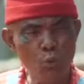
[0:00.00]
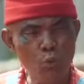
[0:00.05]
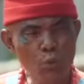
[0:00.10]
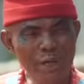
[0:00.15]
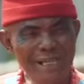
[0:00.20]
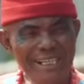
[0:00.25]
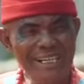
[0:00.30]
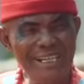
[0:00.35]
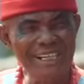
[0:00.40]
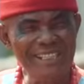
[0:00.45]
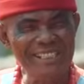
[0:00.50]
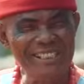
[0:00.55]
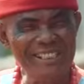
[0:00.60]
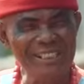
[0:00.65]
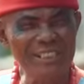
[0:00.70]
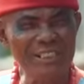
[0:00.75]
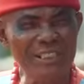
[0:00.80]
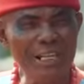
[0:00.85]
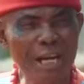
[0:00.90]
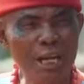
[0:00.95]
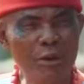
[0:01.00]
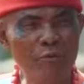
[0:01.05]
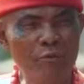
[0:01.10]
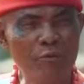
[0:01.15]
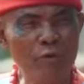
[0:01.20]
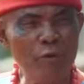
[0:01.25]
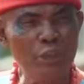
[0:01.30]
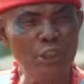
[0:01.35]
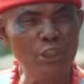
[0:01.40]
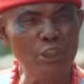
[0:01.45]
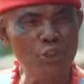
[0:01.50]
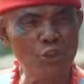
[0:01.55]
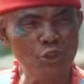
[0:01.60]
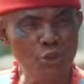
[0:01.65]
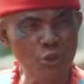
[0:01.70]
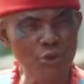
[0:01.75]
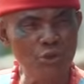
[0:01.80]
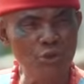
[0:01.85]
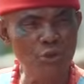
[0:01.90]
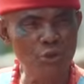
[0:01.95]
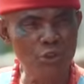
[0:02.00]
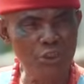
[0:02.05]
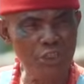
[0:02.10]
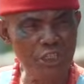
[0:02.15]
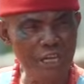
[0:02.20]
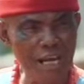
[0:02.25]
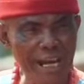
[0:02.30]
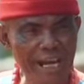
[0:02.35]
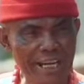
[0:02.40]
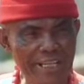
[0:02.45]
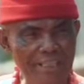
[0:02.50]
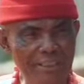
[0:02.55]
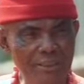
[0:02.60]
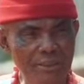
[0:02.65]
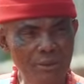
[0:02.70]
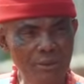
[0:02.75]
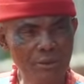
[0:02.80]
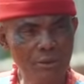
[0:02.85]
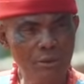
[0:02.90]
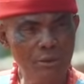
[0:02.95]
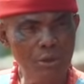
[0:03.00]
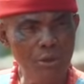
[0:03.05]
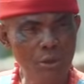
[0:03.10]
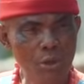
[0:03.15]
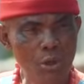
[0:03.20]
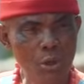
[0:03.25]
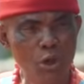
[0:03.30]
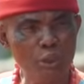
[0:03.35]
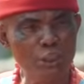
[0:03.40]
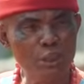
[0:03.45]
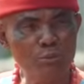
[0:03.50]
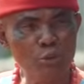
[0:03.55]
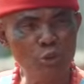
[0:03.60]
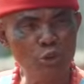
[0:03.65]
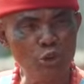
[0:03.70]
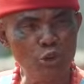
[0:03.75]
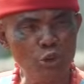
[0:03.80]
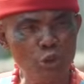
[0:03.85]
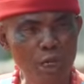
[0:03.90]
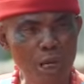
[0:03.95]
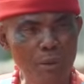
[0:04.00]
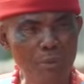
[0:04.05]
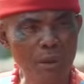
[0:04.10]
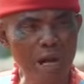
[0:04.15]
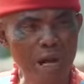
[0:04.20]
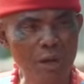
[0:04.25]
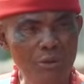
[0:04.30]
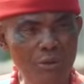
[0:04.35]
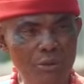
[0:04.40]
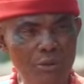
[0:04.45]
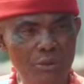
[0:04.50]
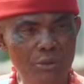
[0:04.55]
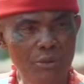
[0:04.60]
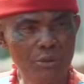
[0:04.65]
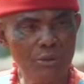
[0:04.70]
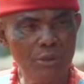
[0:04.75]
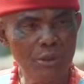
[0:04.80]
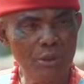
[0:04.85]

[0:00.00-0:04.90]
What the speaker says: When it is the time for the sun to shine or the moon to come out,